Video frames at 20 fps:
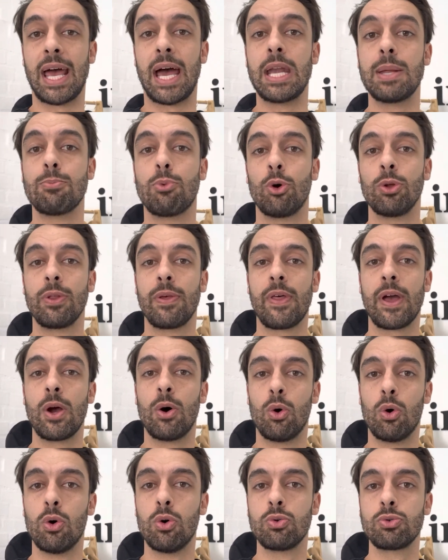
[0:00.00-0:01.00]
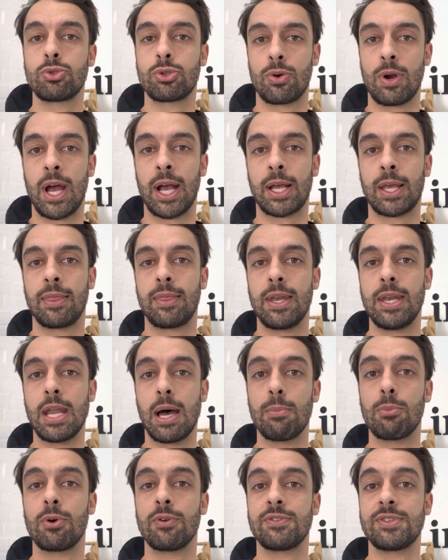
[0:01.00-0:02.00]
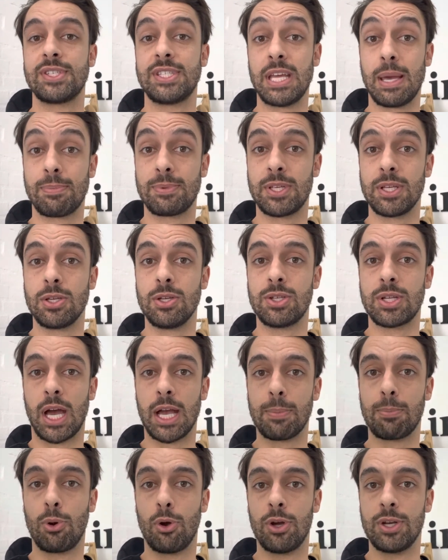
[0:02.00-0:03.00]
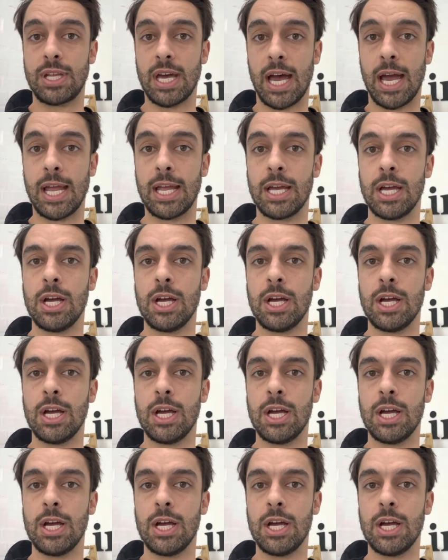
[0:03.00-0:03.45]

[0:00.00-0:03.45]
And importantly, they all track the number of steps that you take per day.